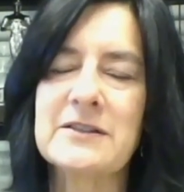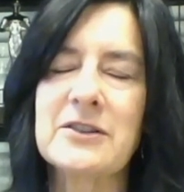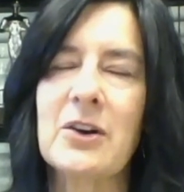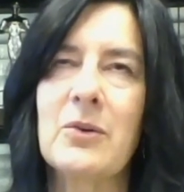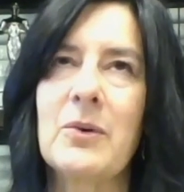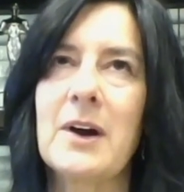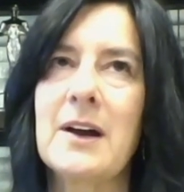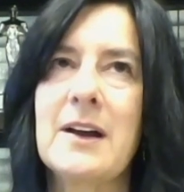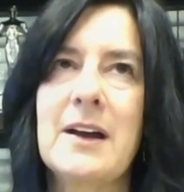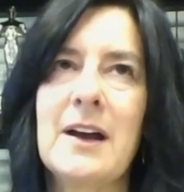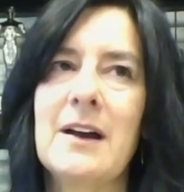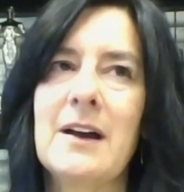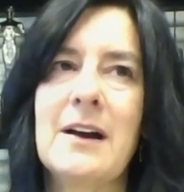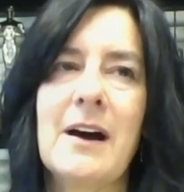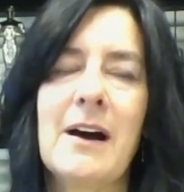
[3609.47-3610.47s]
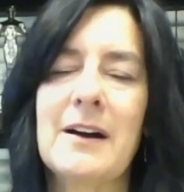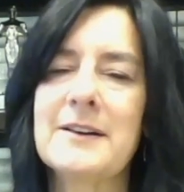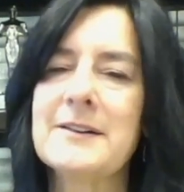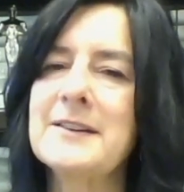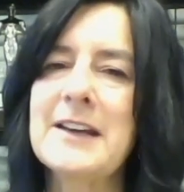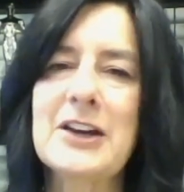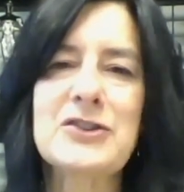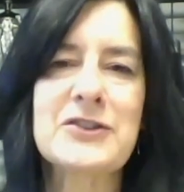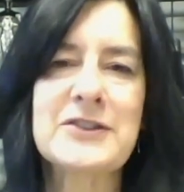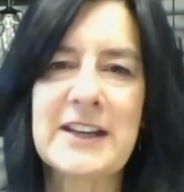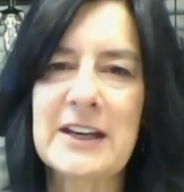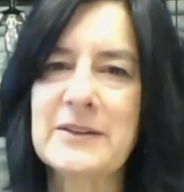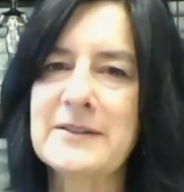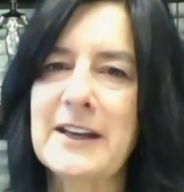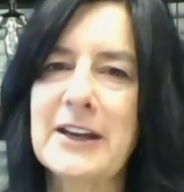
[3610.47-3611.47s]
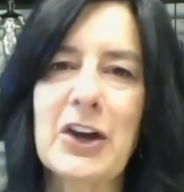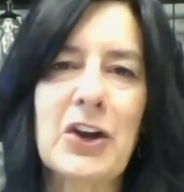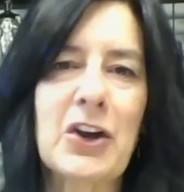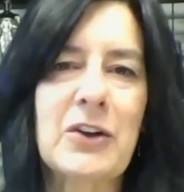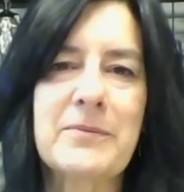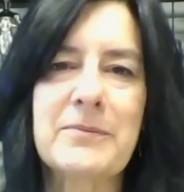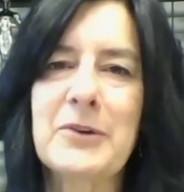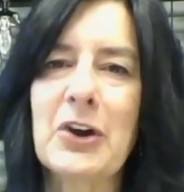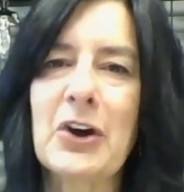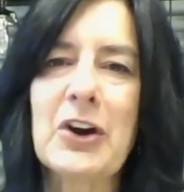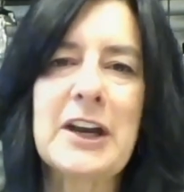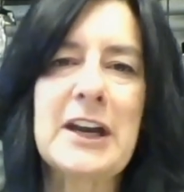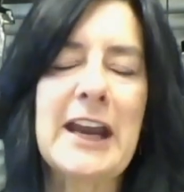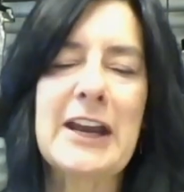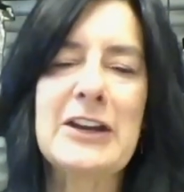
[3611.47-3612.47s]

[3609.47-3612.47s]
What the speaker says: So honestly, I just think it's like a garden.